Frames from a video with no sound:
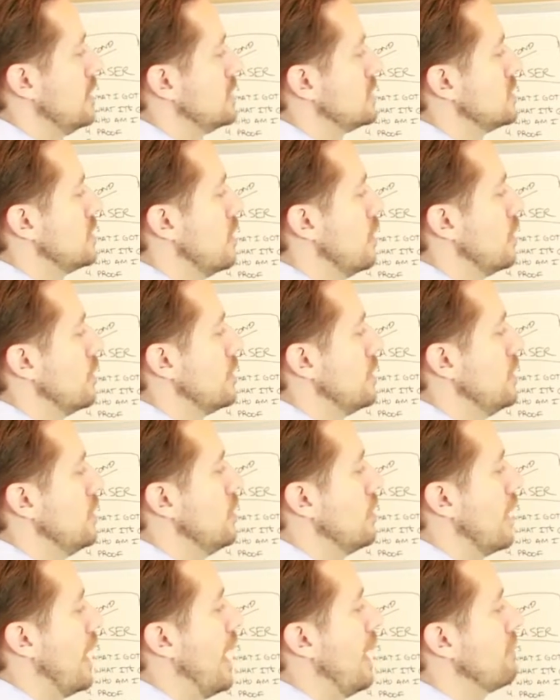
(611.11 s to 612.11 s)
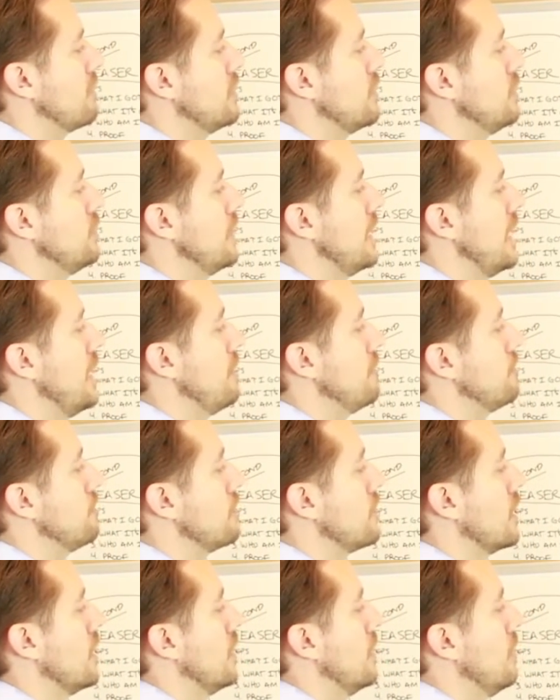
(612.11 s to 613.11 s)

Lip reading: So you don't have to do that,